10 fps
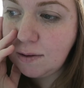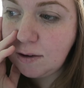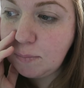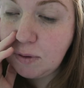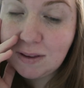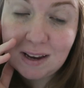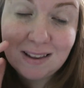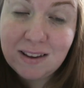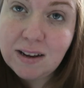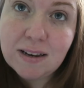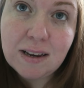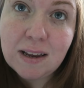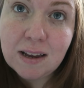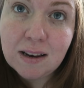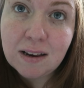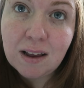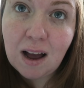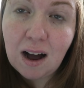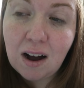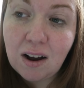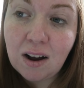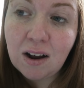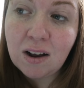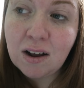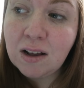Spontaneity in our